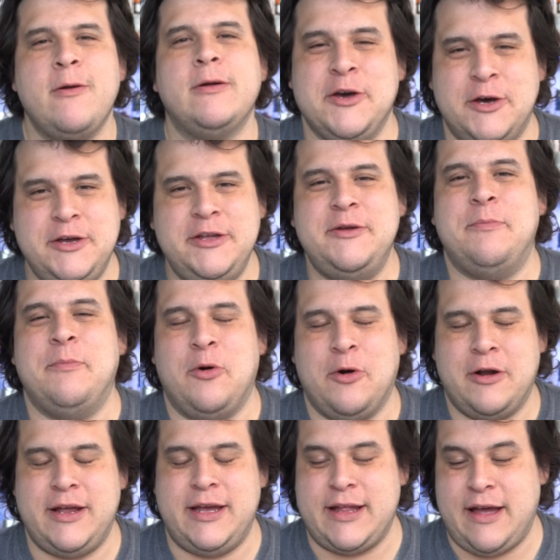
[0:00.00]
Good
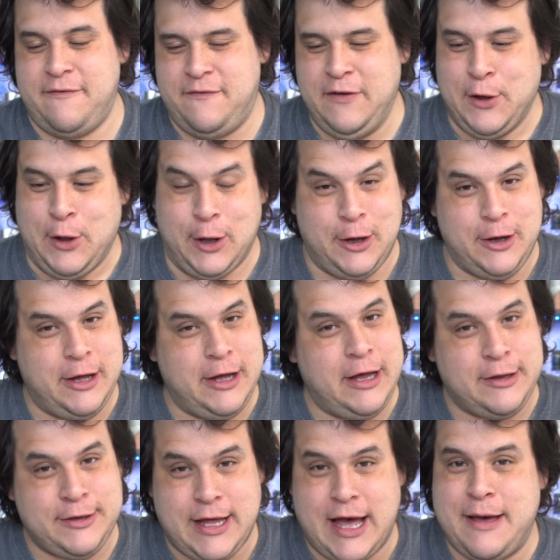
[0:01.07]
morning. I feel a
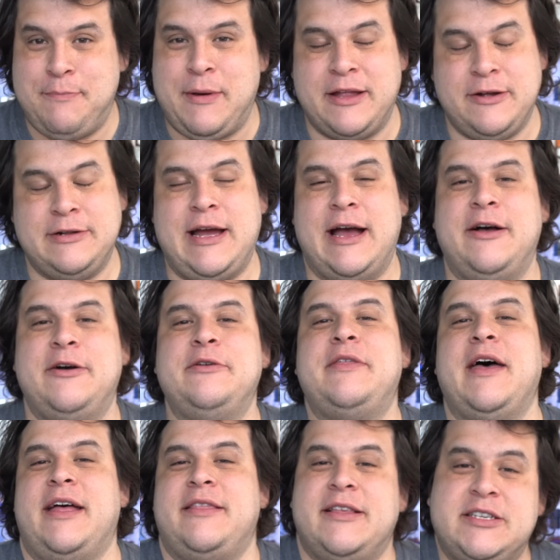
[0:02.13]
lot better now
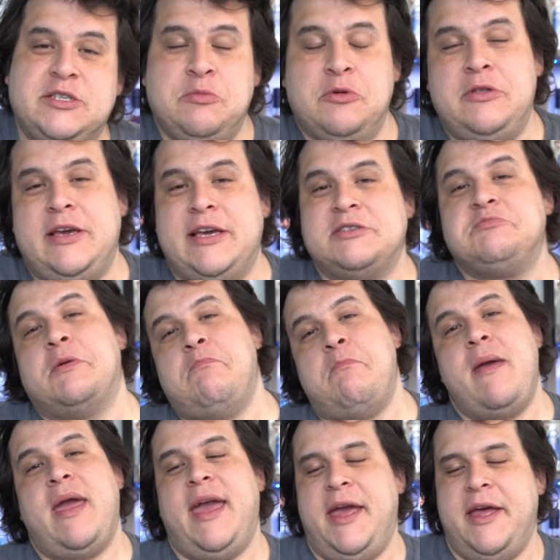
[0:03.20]
that the smoothie has been
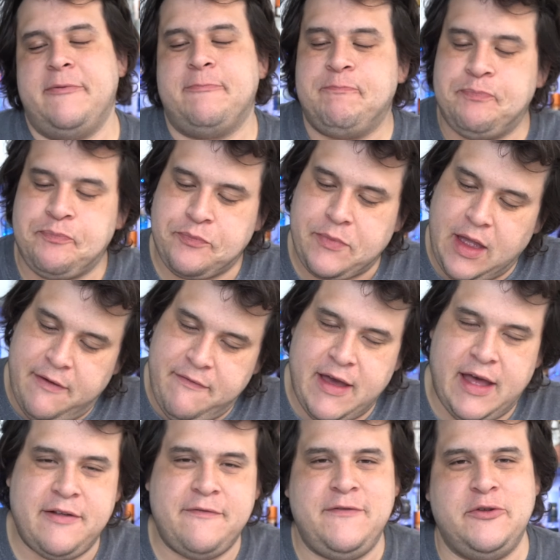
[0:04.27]
made. I've
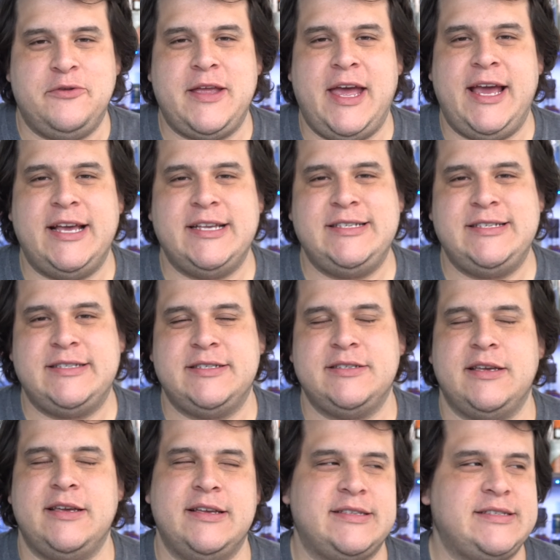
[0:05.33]
had a few tastes.
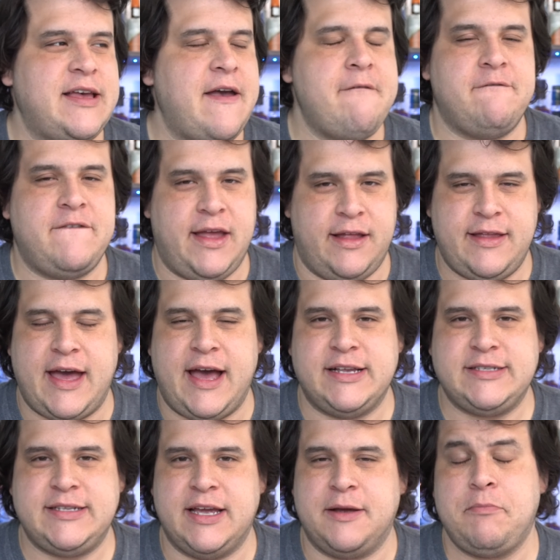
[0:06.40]
It's
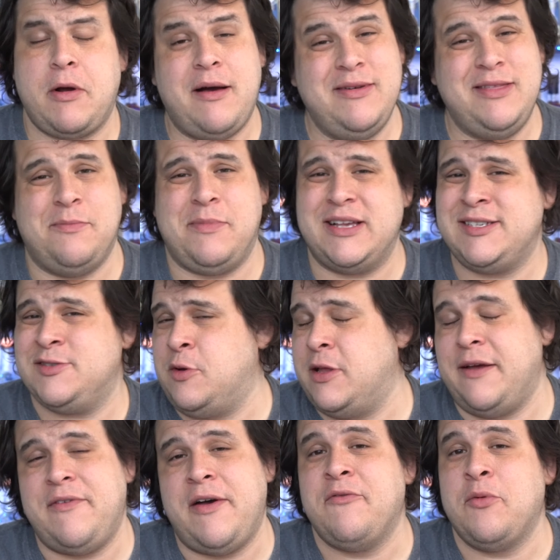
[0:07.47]
fantastic. Probably the best one
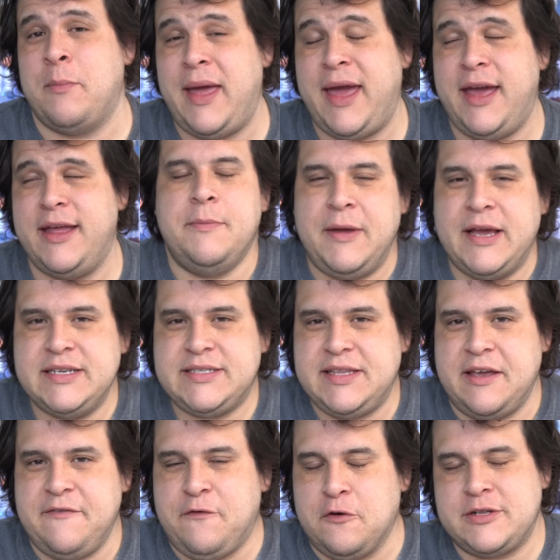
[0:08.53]
I've ever made. The biggest
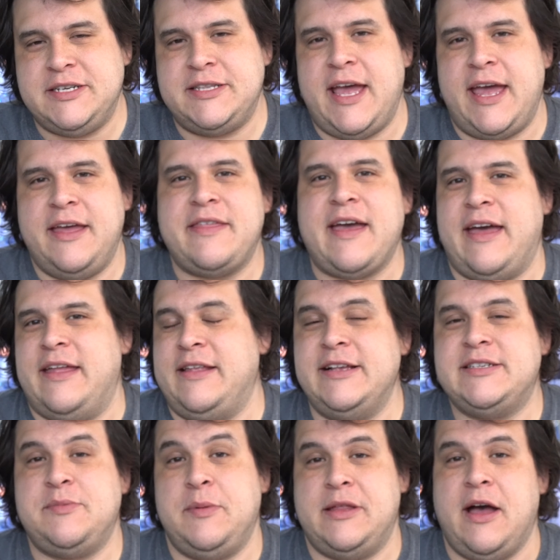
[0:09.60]
thing for today that
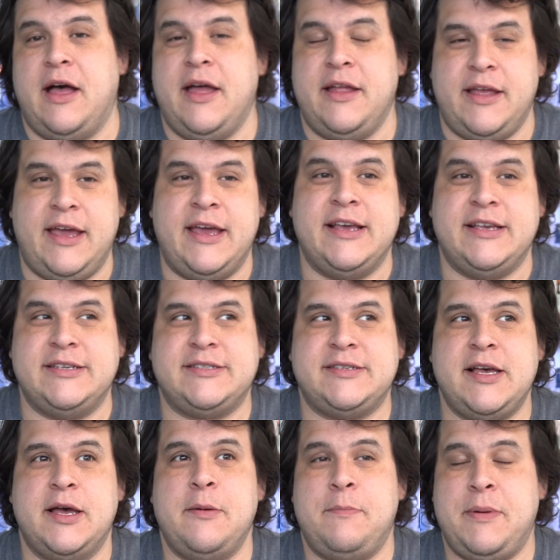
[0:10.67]
needs to be done is
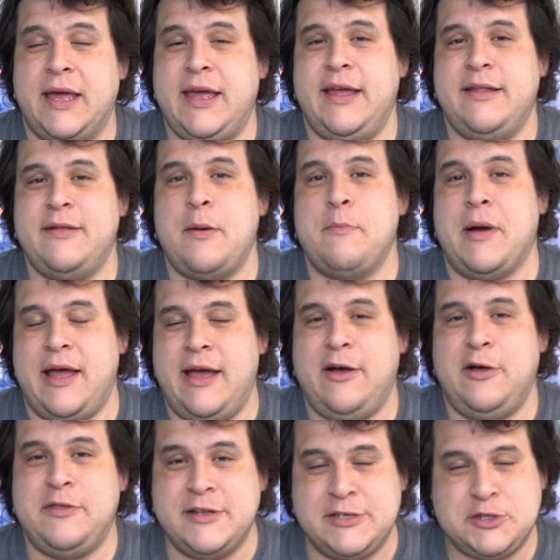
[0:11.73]
picking my
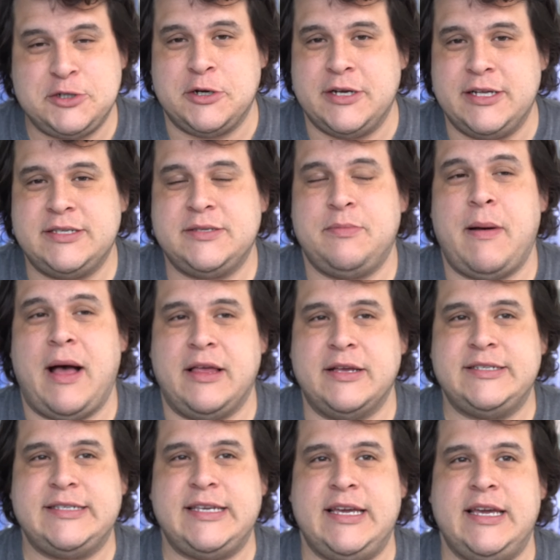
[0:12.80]
health insurance
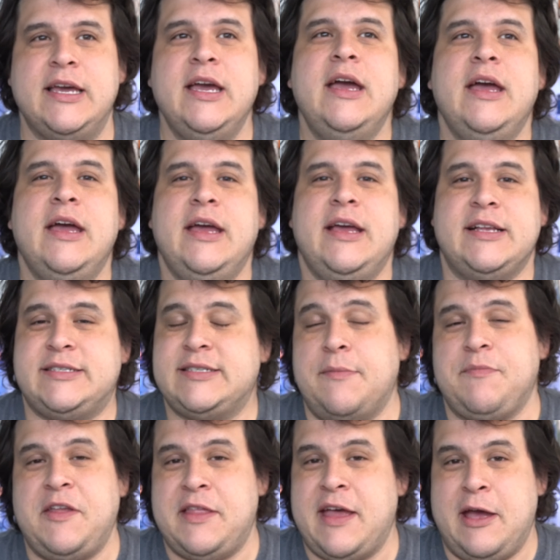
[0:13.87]
policy. It's
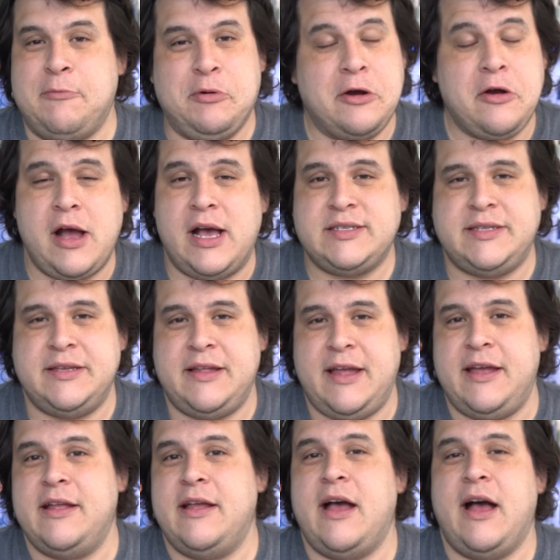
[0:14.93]
something that I
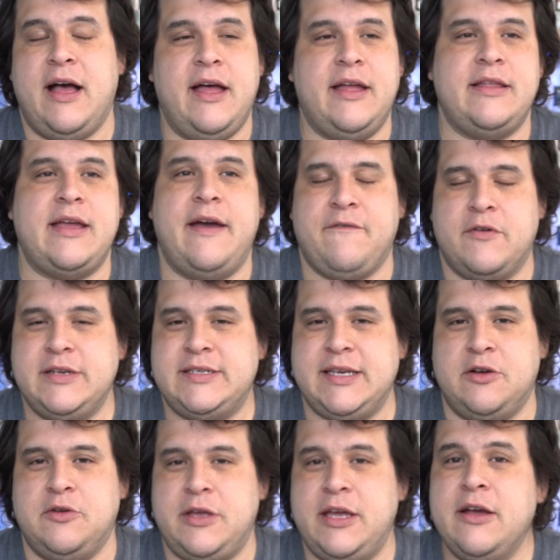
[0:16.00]
procrastinate on every
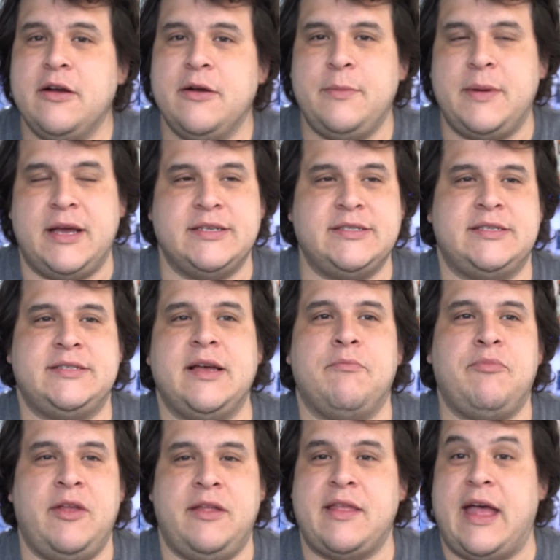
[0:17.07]
single year because it's
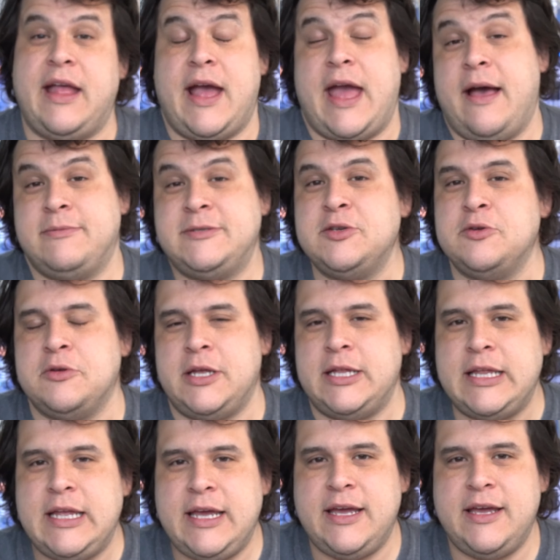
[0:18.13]
something that I absolutely
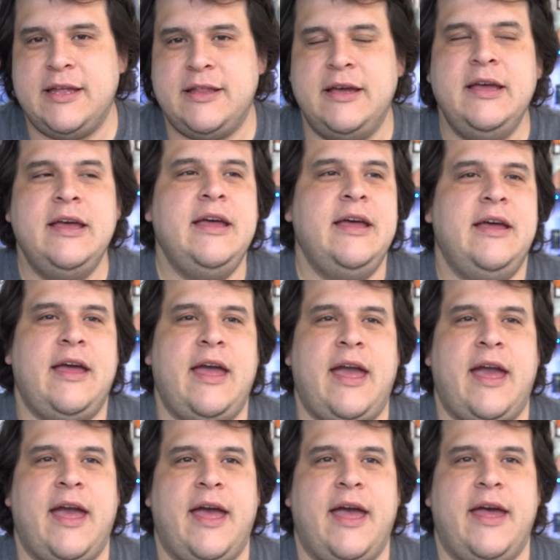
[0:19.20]
need.
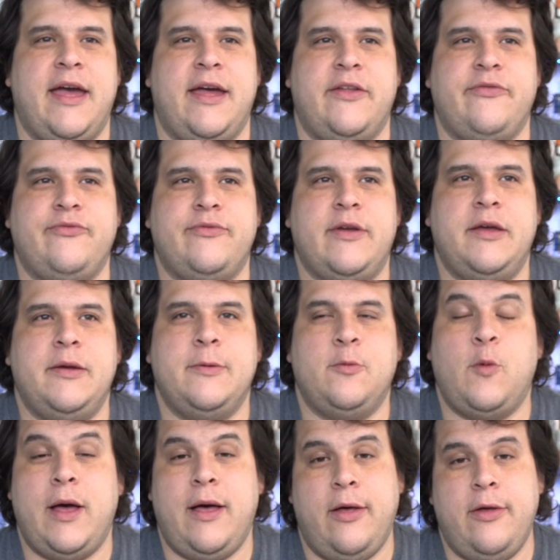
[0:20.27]
And,
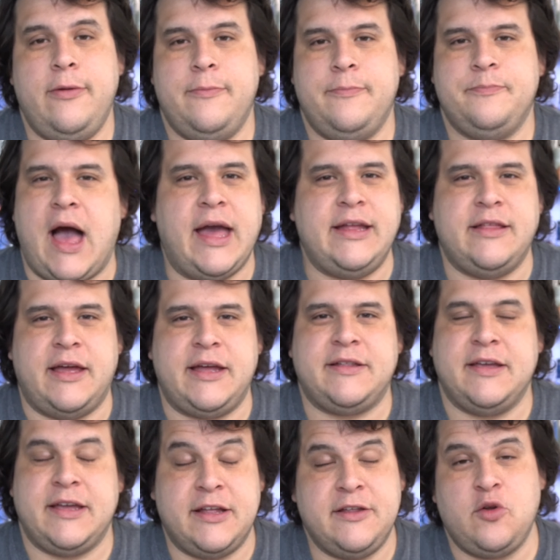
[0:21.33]
well, I like
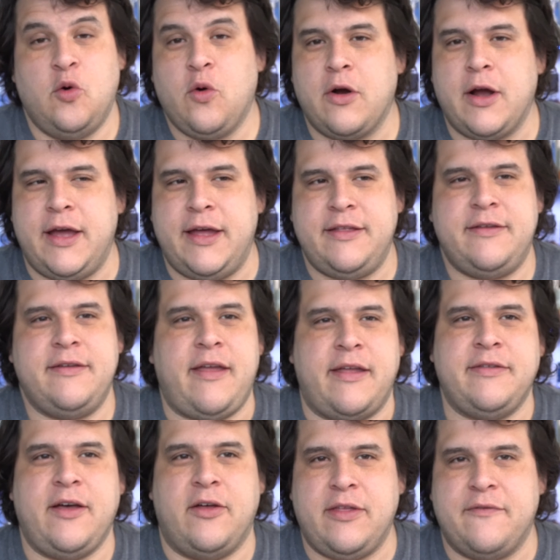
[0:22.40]
to ignore it
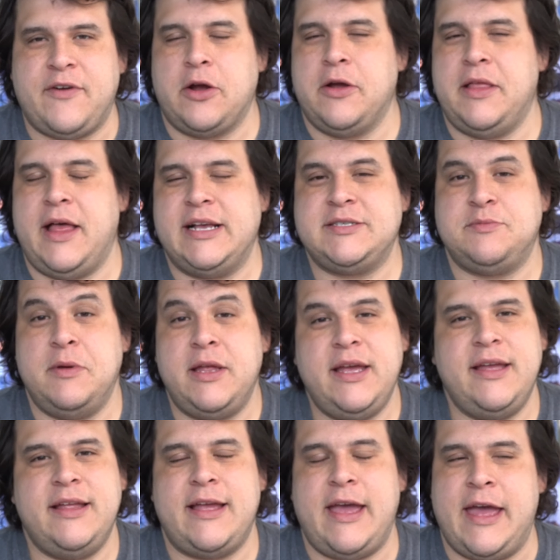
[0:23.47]
until the very last
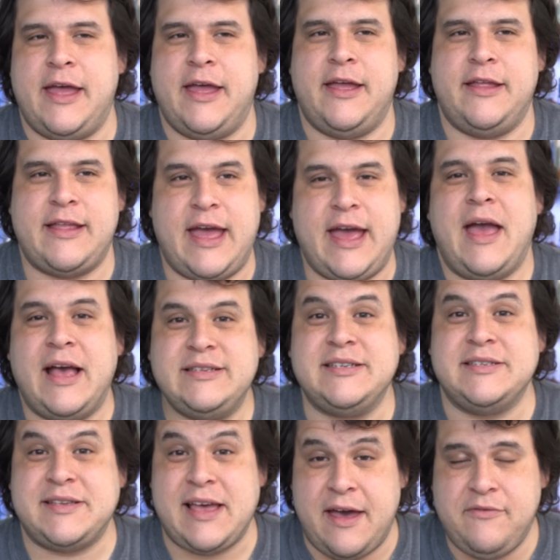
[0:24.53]
minute, and as
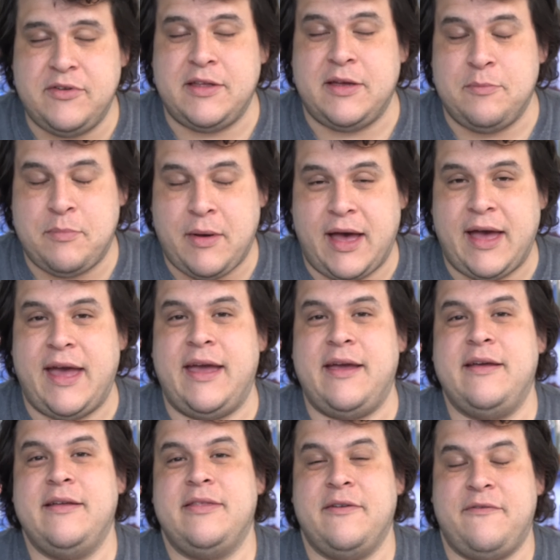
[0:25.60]
is evident
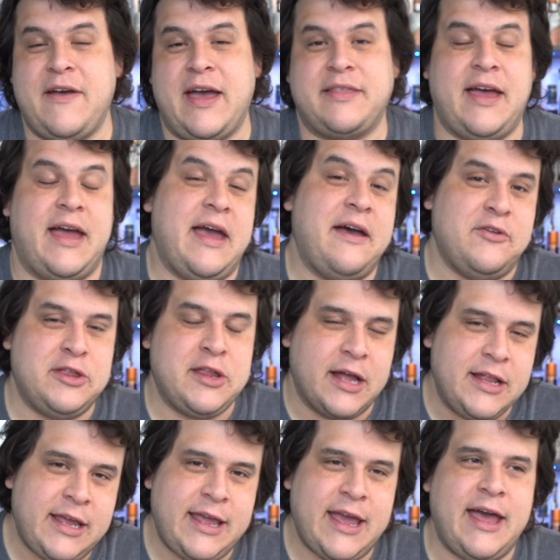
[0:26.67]
by the fact that I haven't
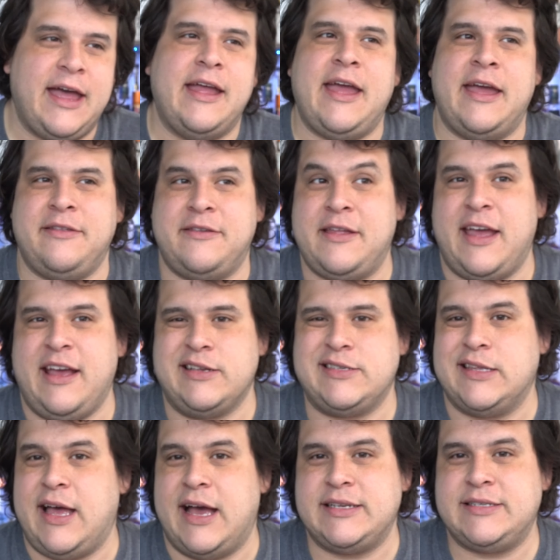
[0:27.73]
done it yet, and today is
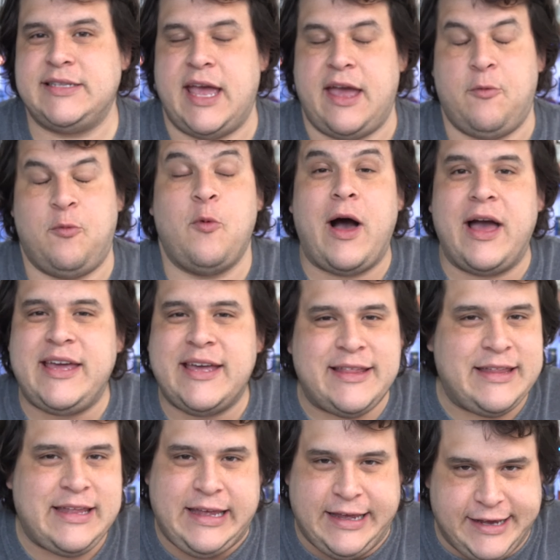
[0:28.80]
the last day. Why it
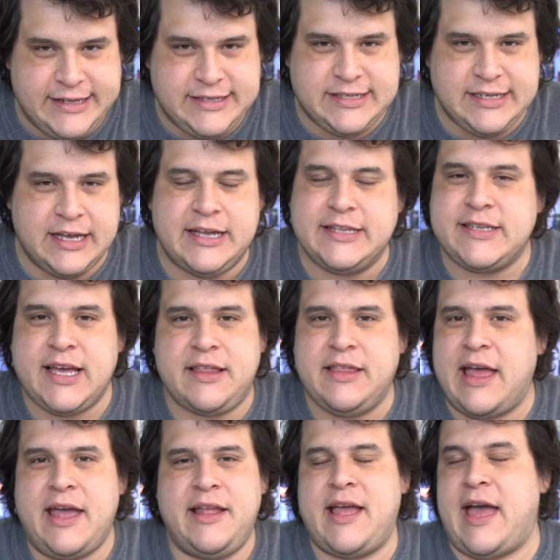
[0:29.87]
needs a
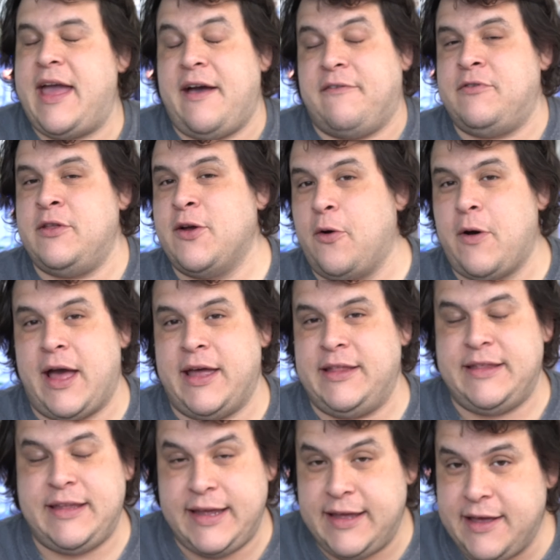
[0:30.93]
deadline, I have no
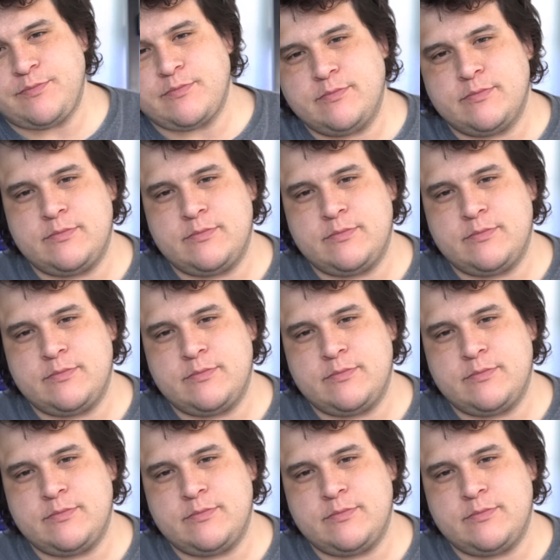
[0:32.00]
idea.